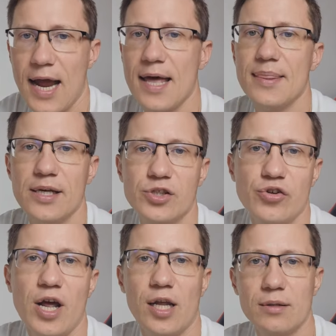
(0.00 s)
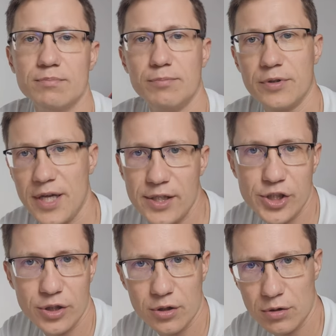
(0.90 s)
And the Australian
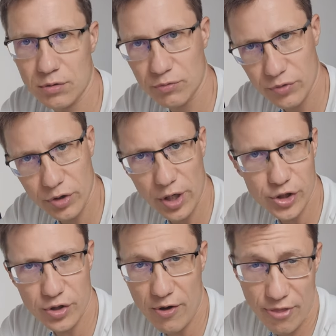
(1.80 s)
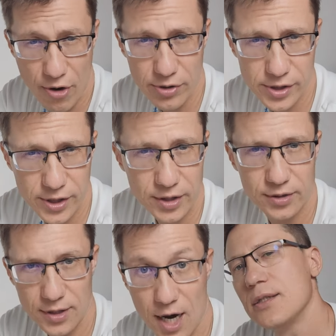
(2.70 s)
Prudential Regulation
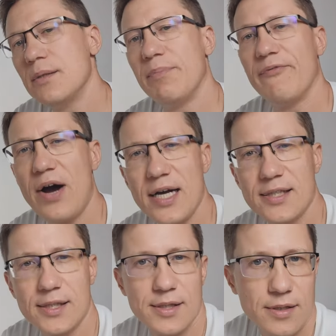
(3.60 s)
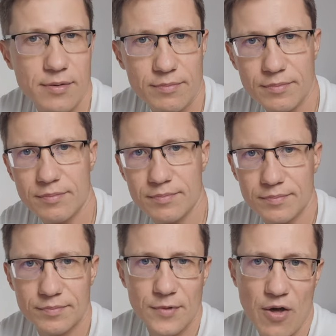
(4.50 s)
Authority supervises authorises.
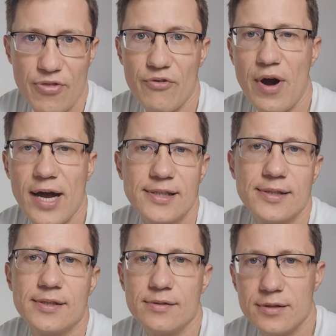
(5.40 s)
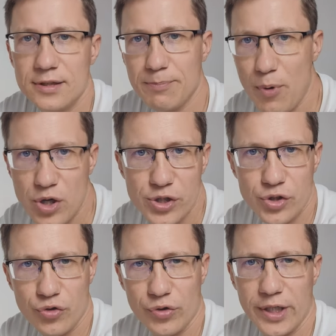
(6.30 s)
Mm, authorized
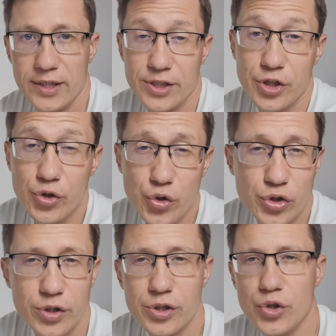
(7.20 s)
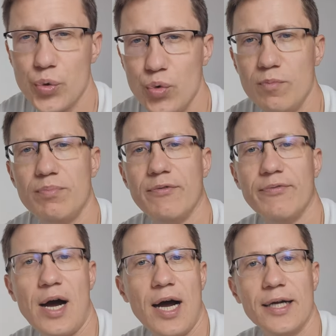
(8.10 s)
depository institutions who
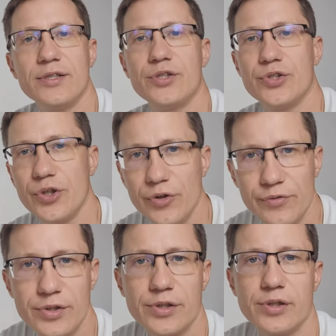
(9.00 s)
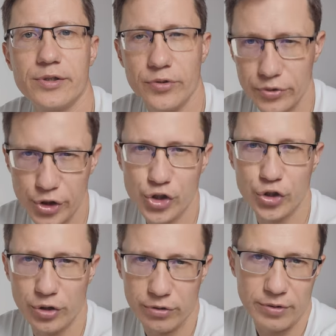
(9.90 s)
provide services to
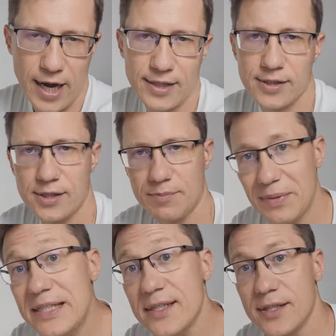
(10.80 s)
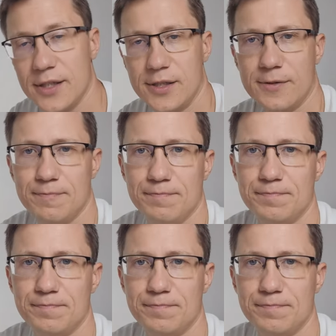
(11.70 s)
digital assets businesses.